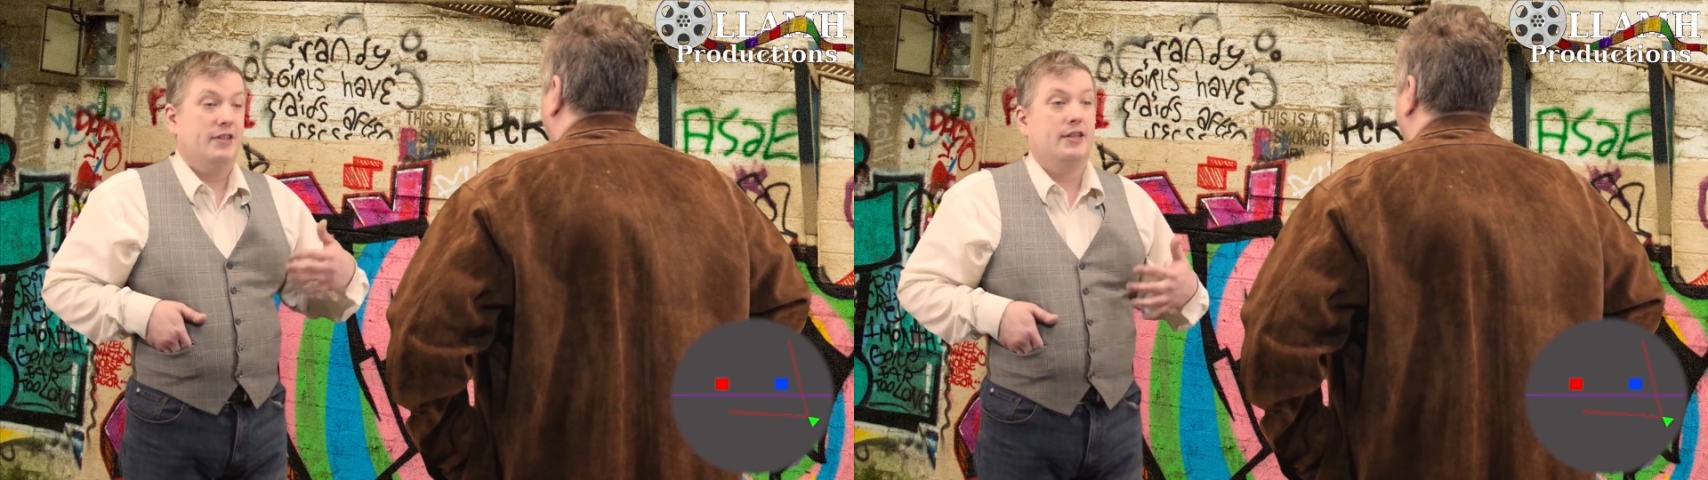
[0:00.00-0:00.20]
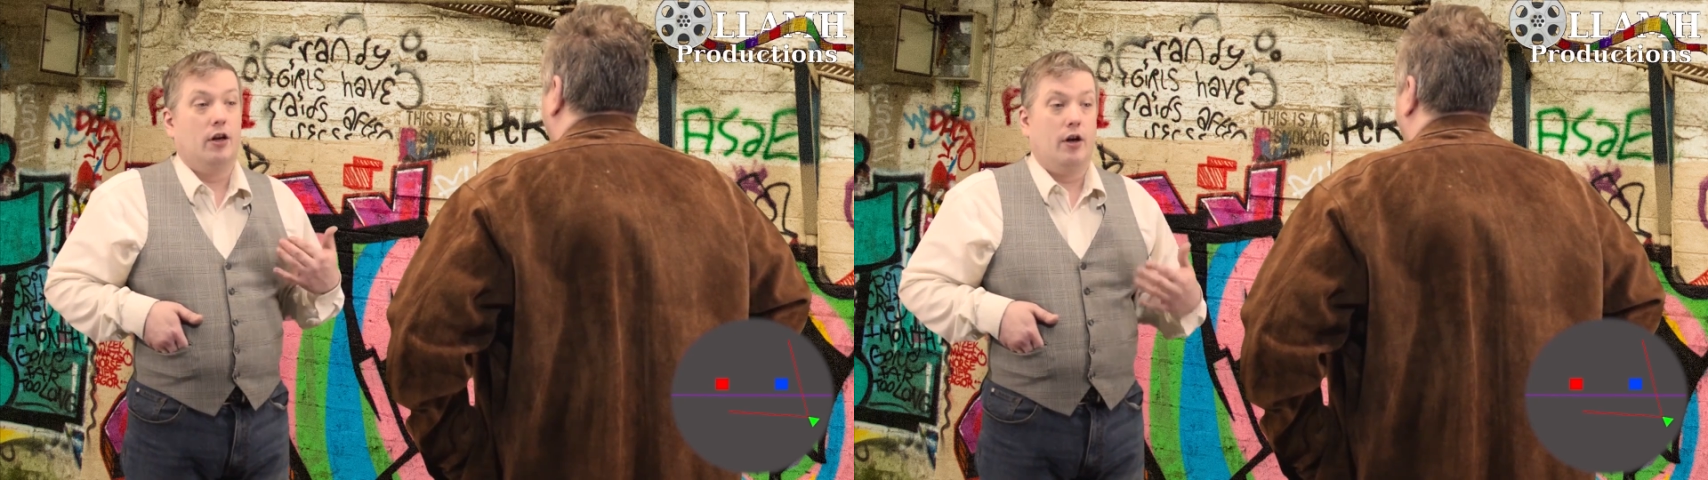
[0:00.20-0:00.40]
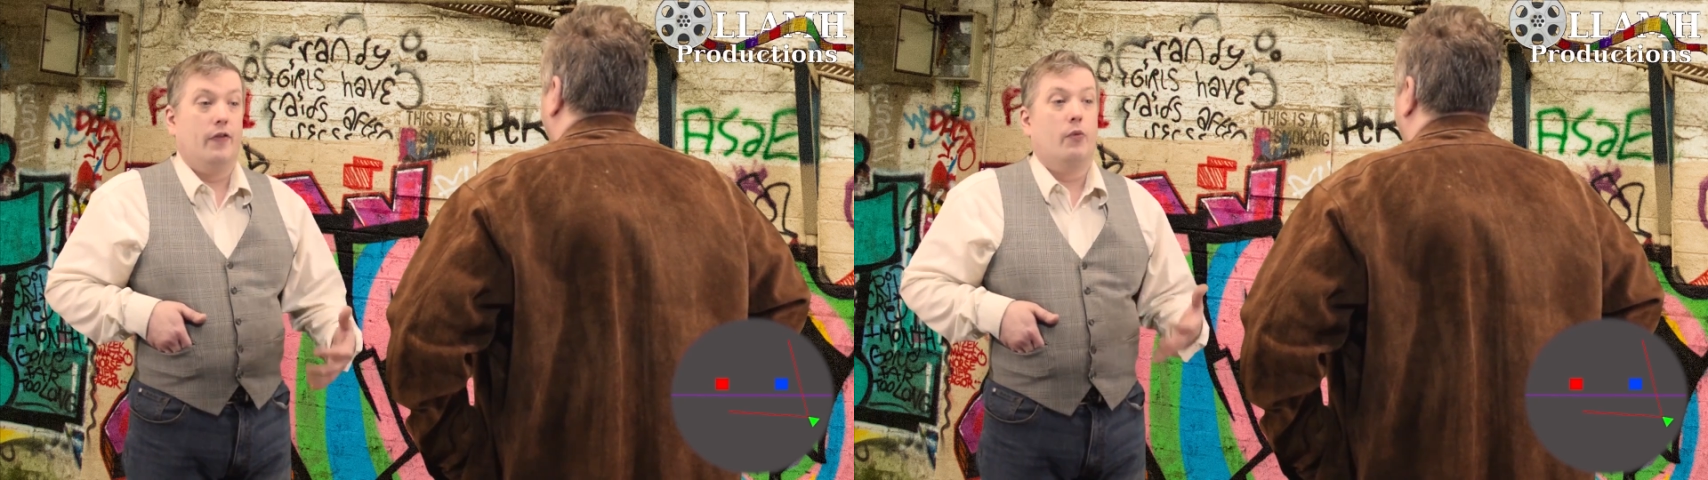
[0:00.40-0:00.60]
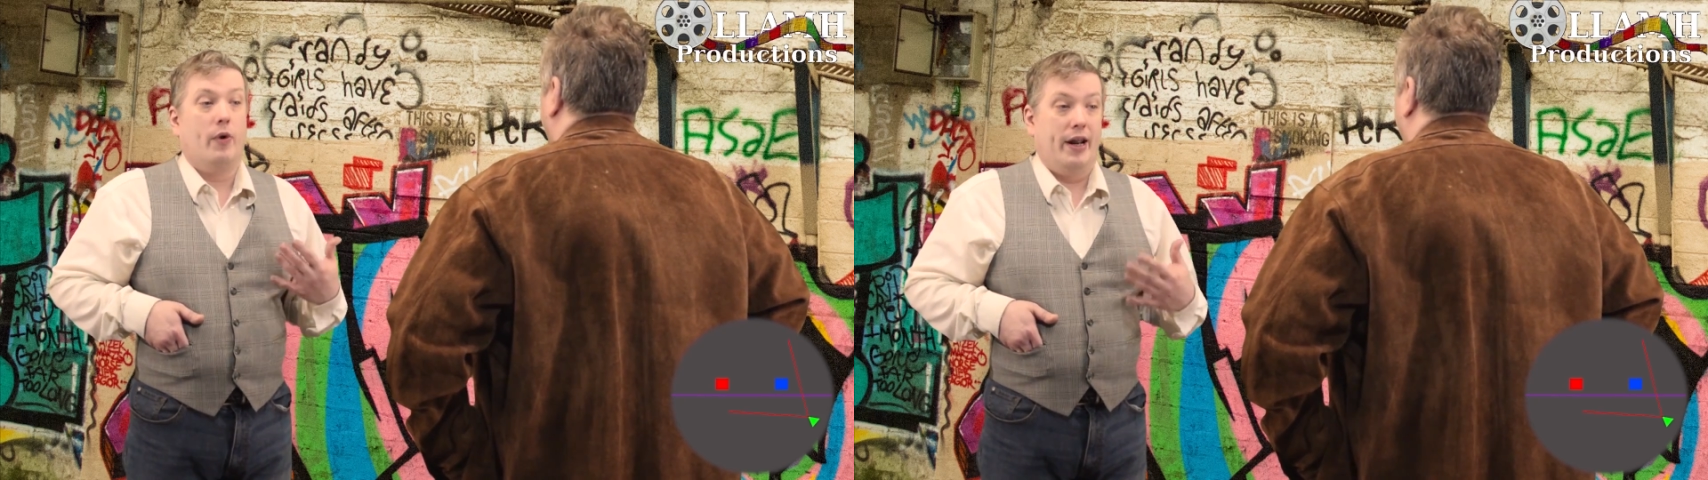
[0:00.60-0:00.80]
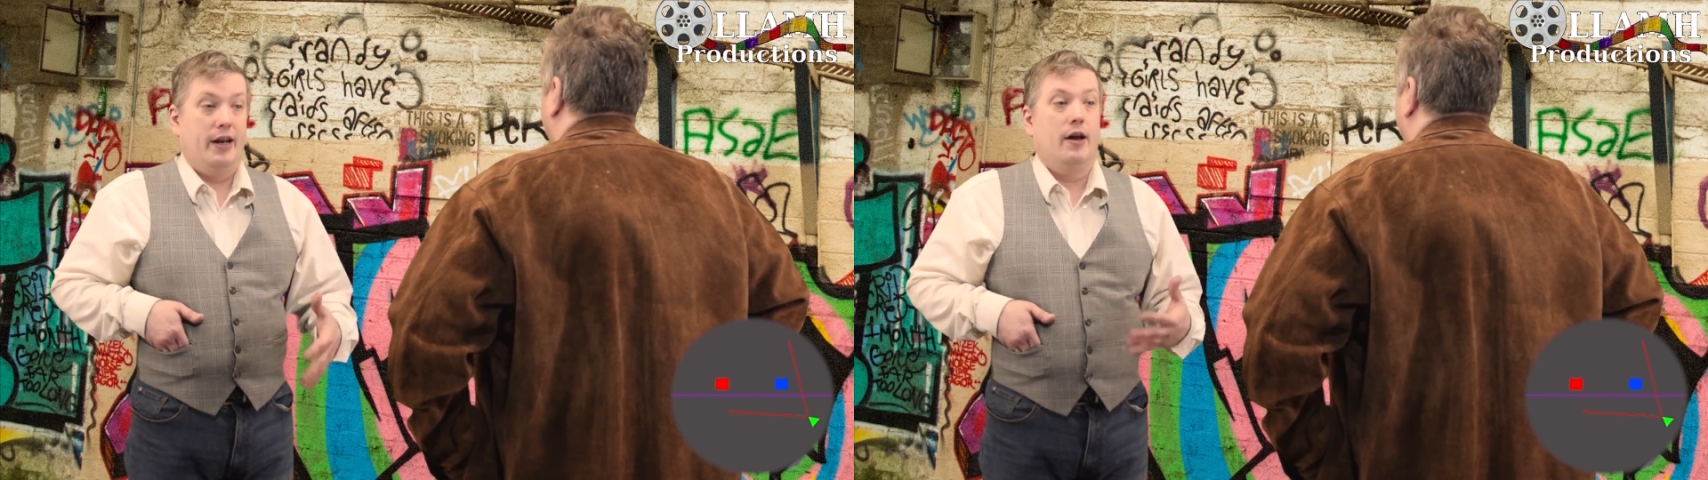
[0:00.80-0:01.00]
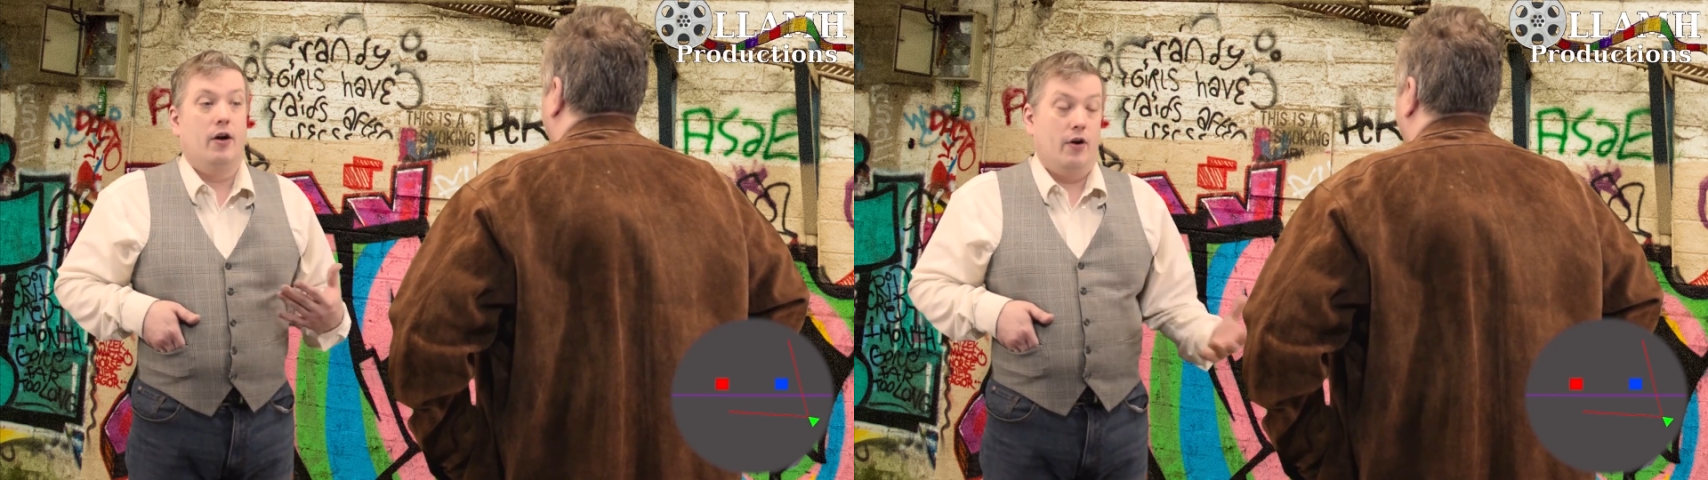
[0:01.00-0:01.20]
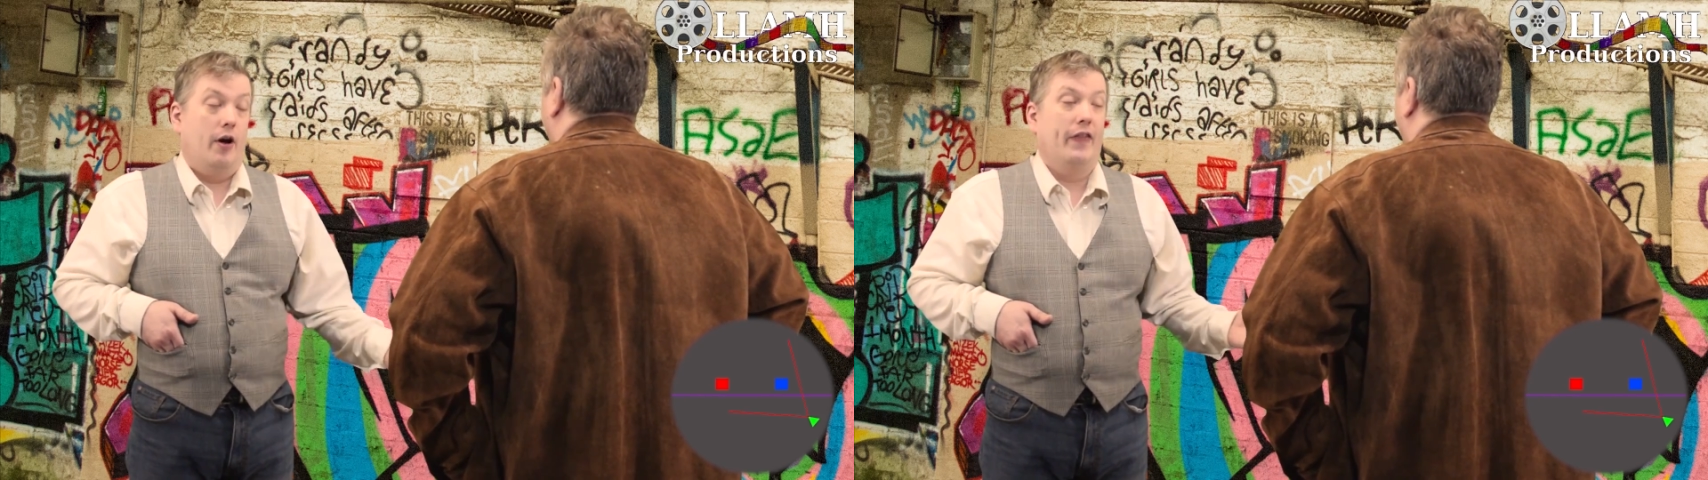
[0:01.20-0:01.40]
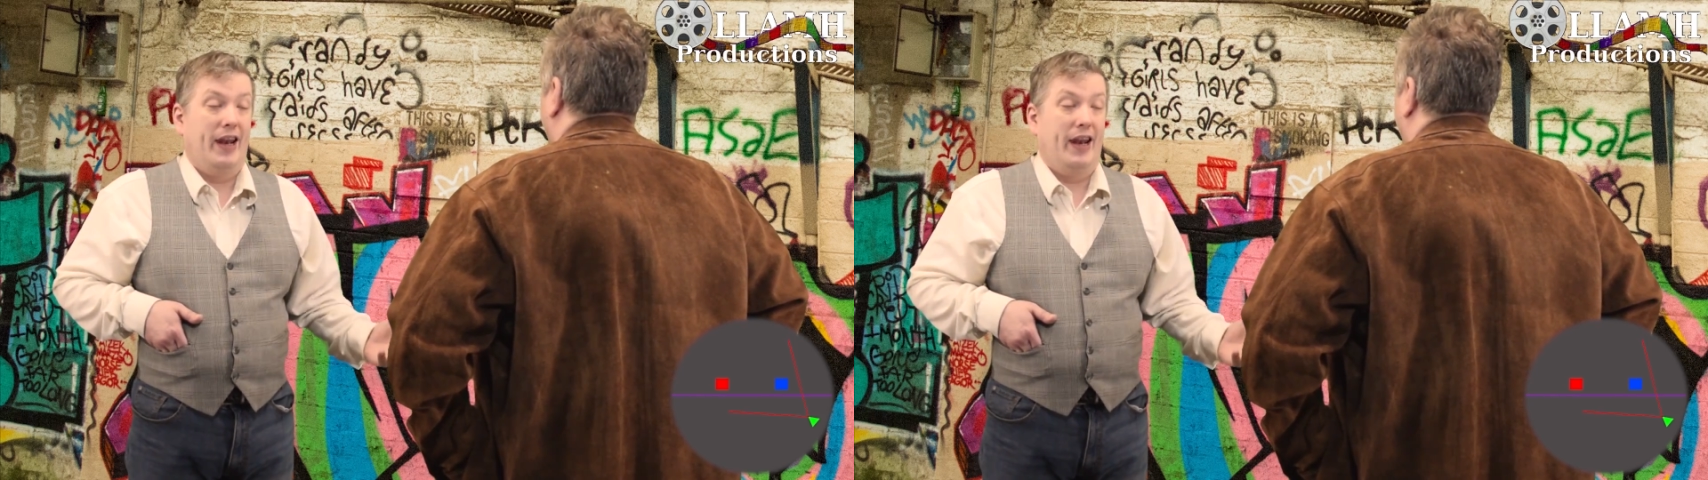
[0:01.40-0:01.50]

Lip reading: still in the frame.